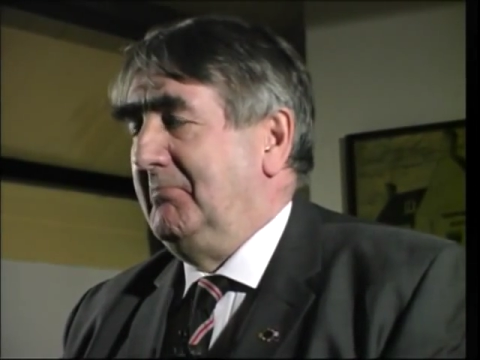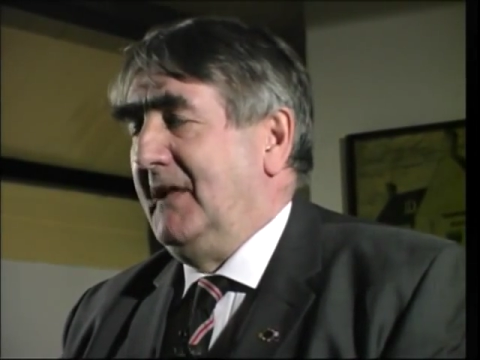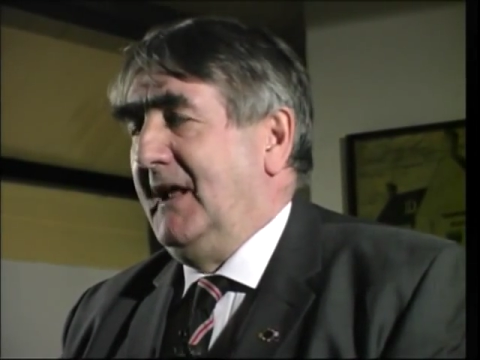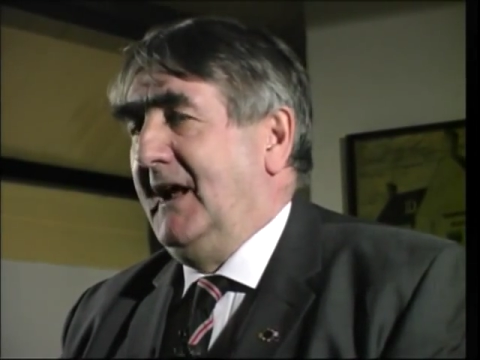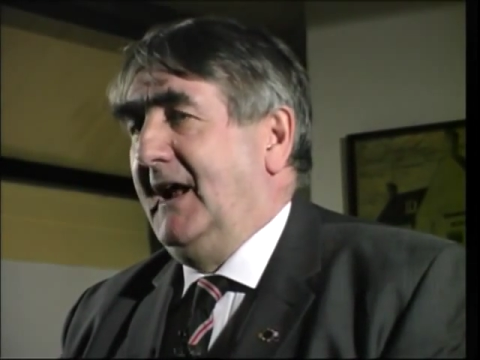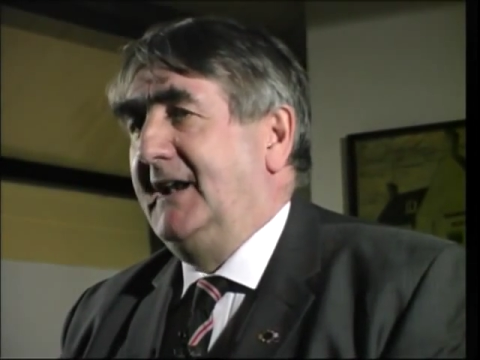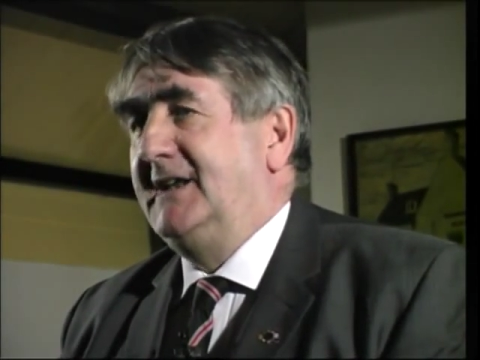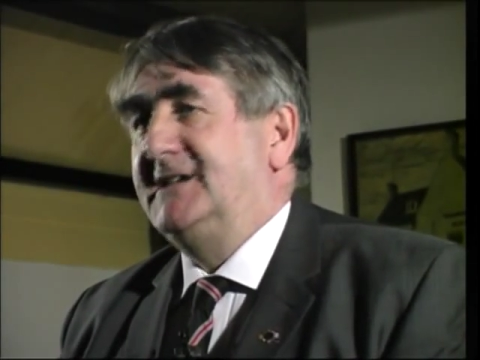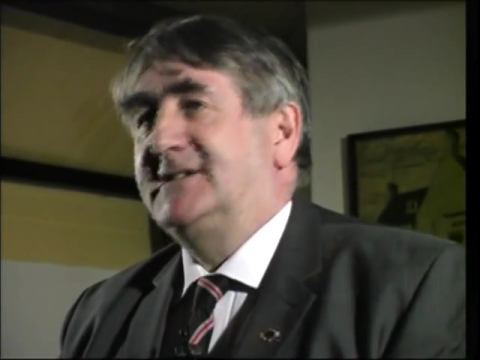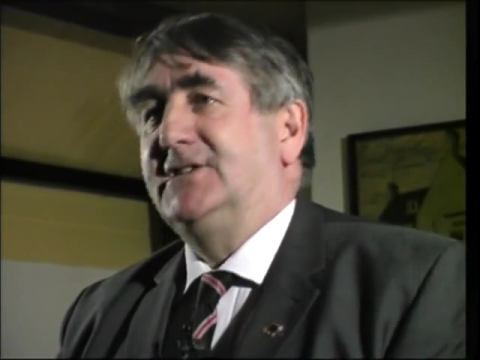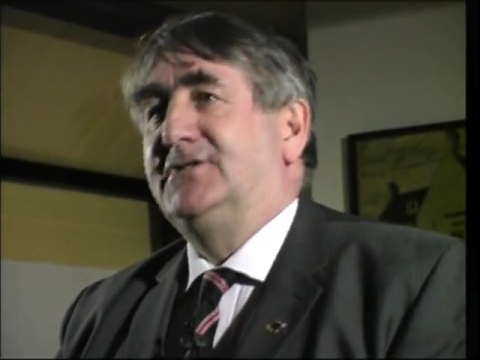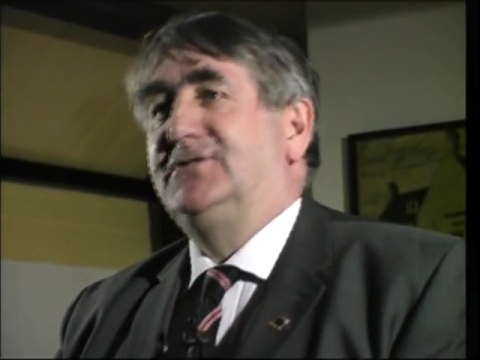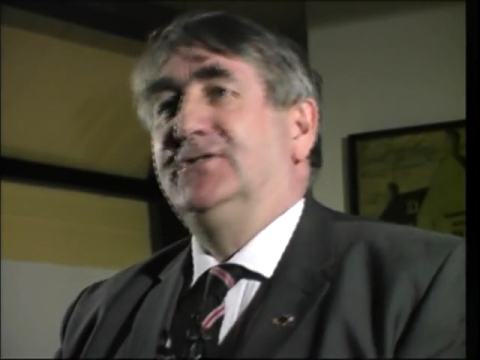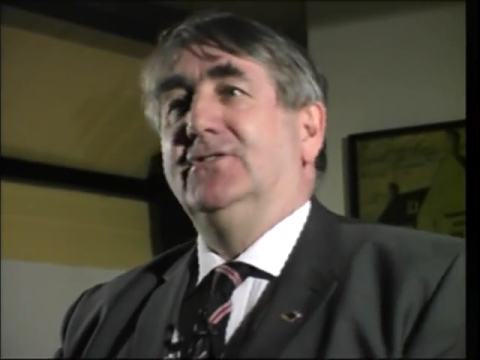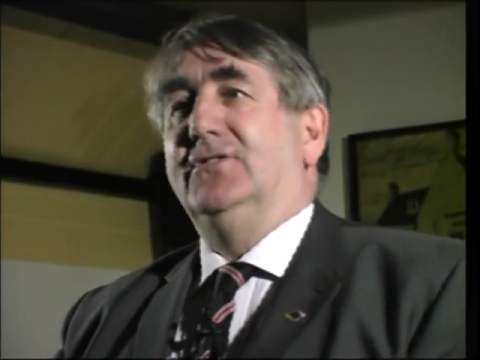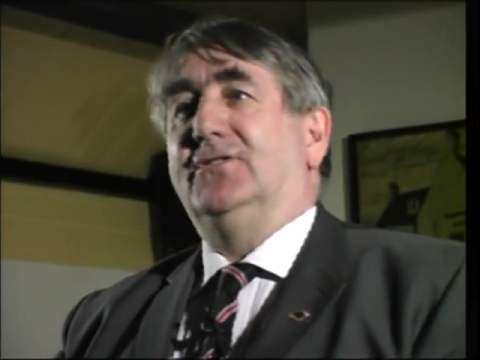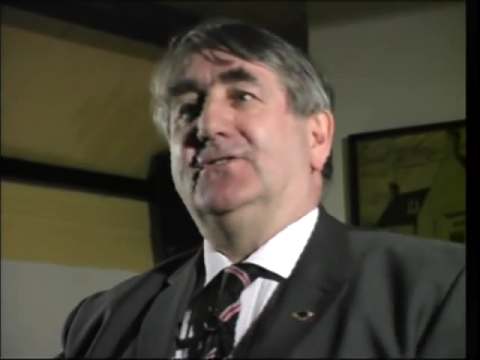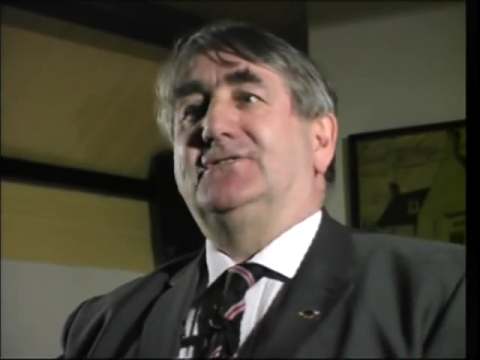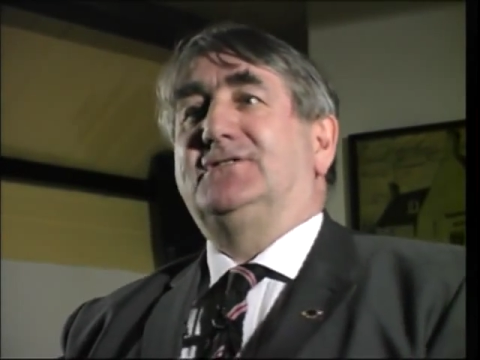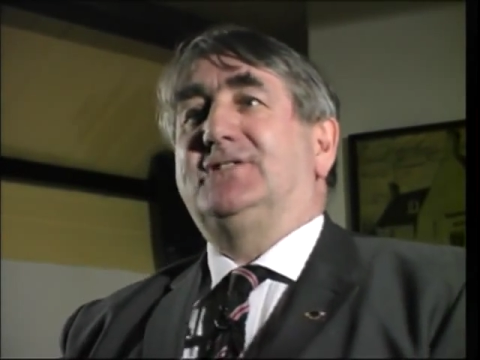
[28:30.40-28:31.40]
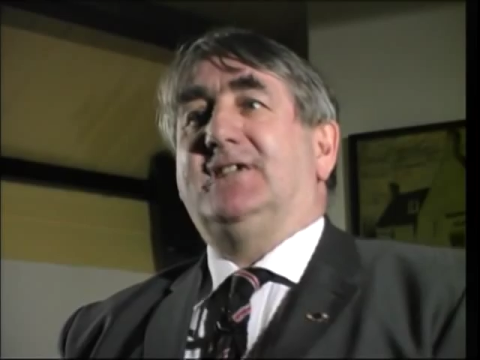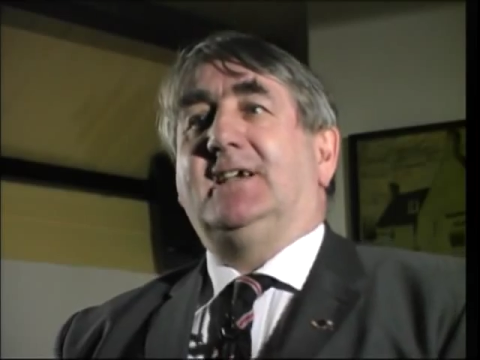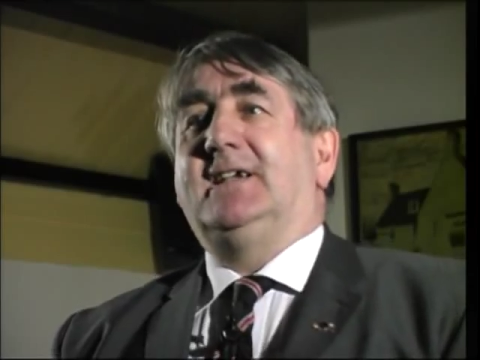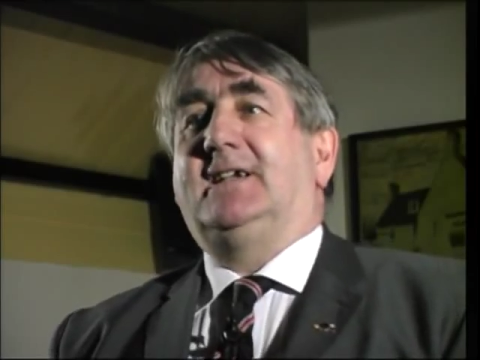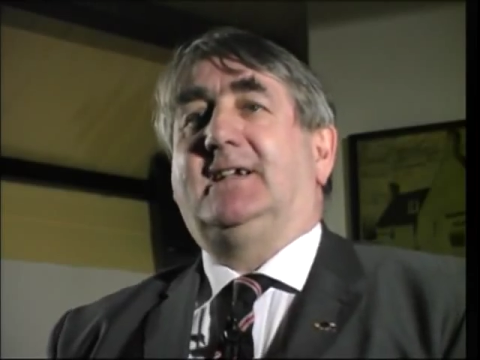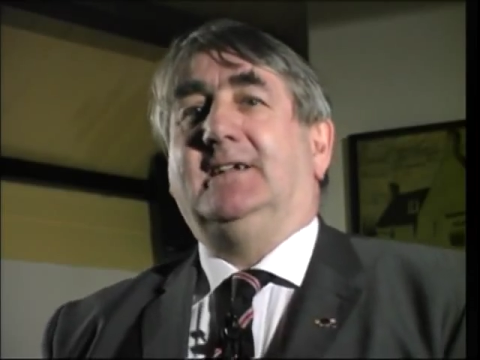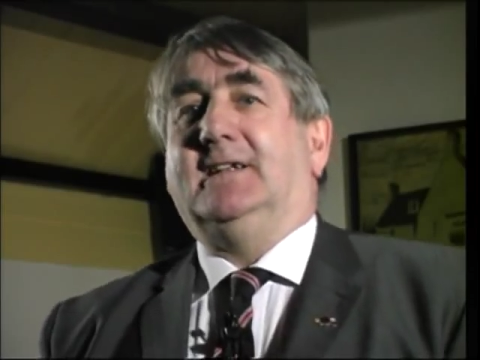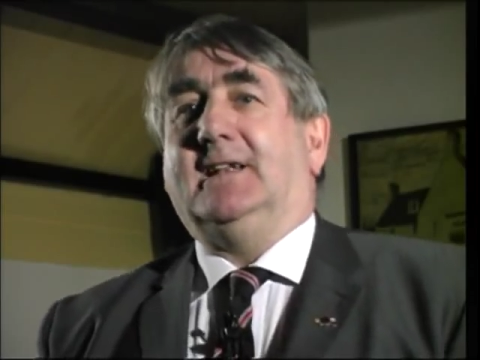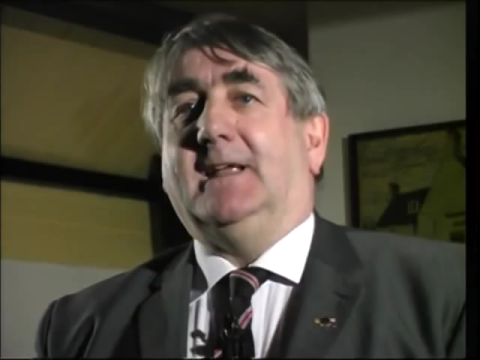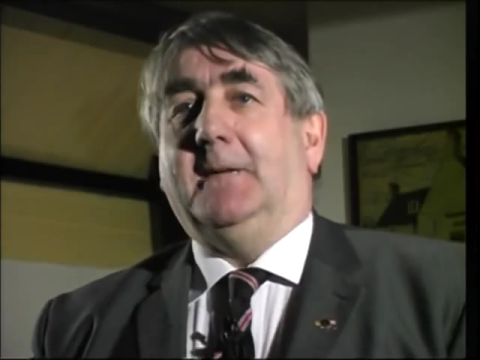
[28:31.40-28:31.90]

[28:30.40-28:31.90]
And he said, You're not taking